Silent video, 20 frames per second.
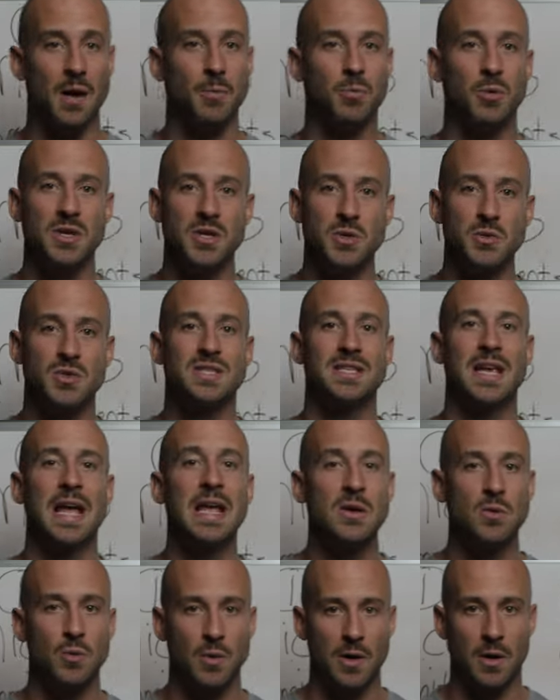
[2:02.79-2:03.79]
up when you say
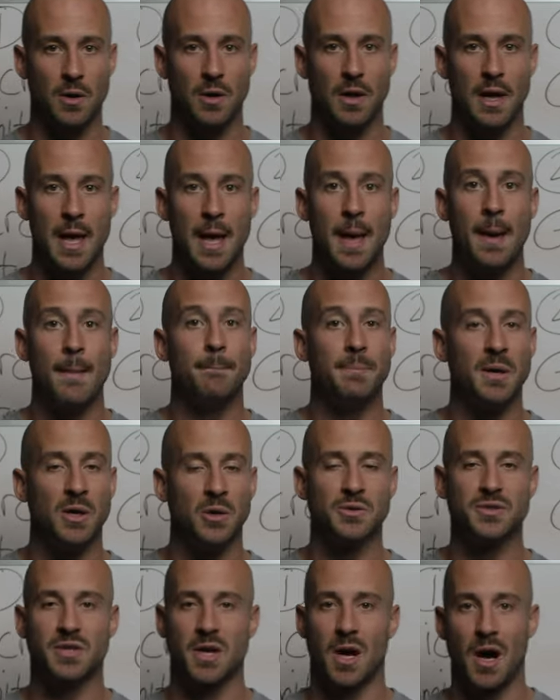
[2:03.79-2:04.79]
you will
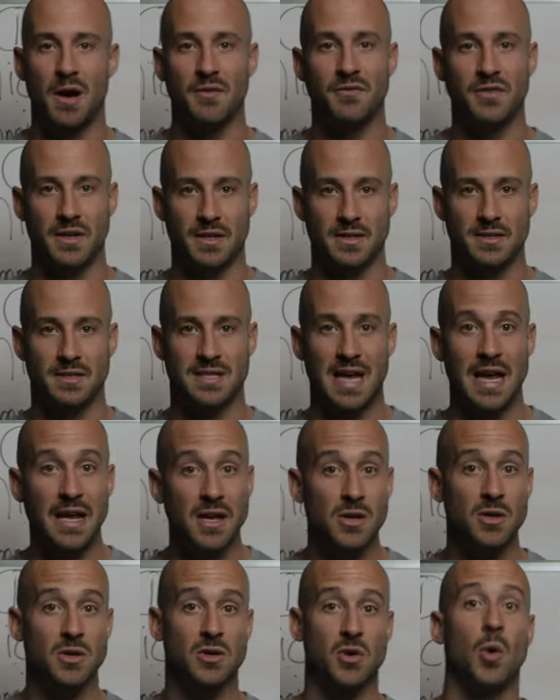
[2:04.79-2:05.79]
builds confidence.
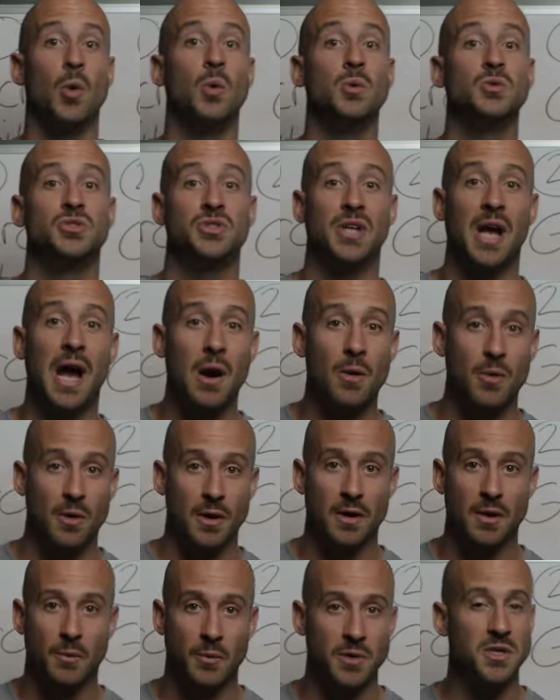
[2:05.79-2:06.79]
Taking a cold
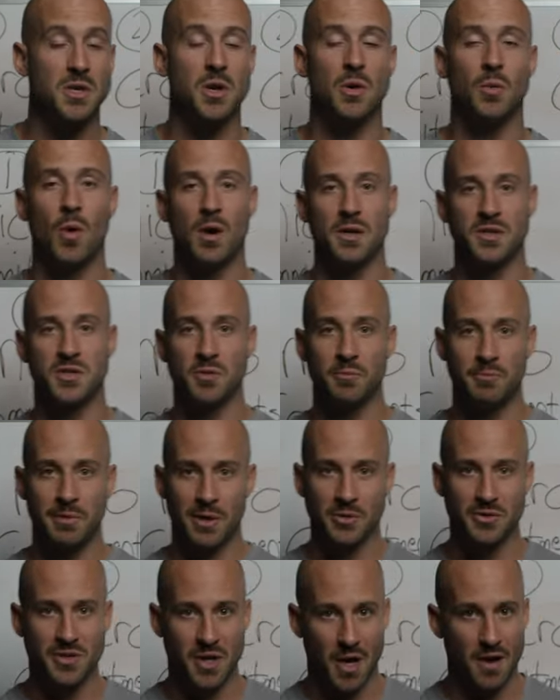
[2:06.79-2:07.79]
shower when you don't want to
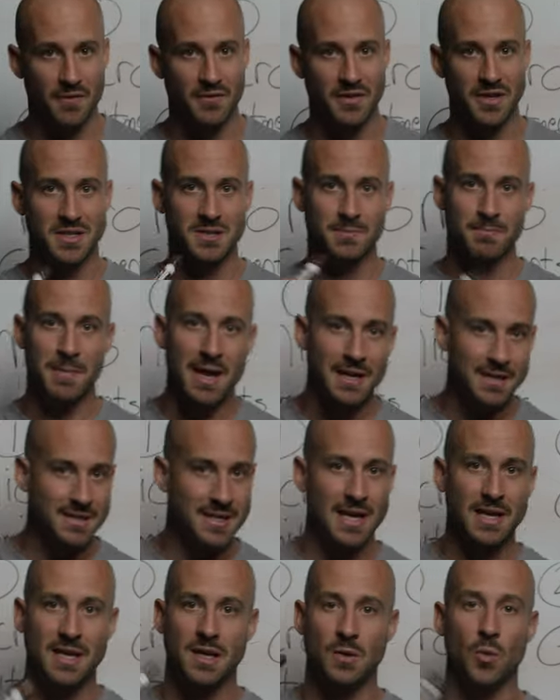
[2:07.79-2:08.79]
builds confidence.
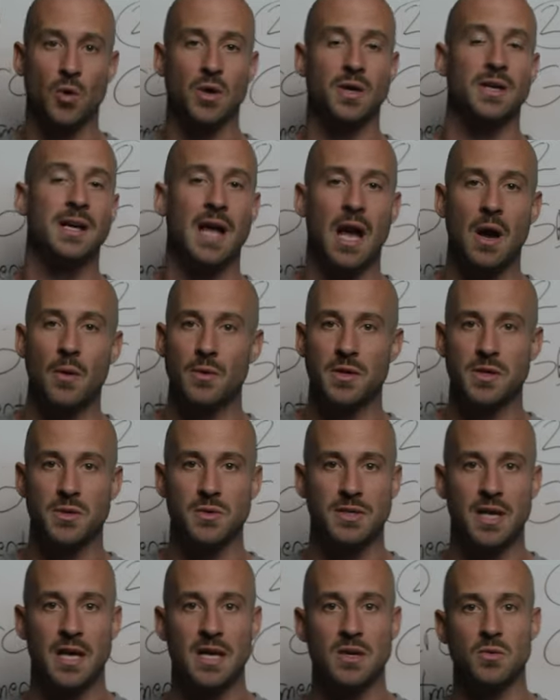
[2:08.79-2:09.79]
Meditating, working out when you
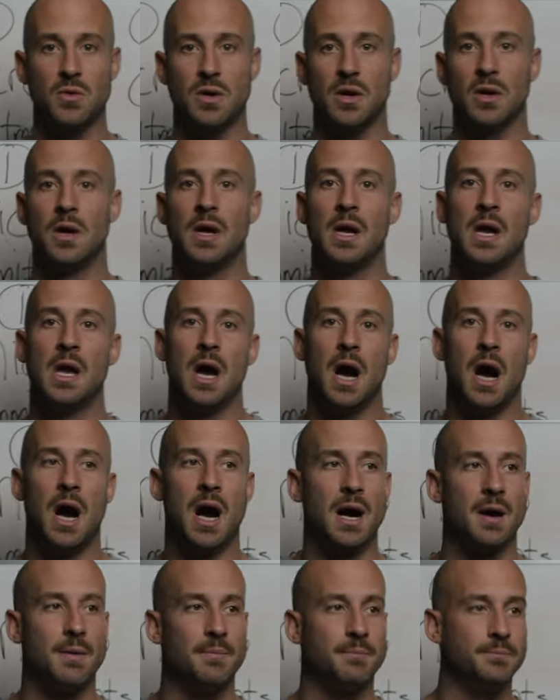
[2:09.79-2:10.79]
say you will.
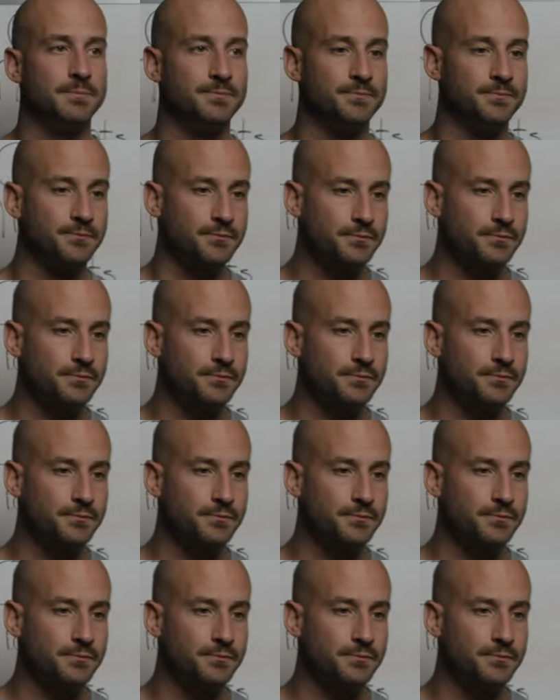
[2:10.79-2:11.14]
Um,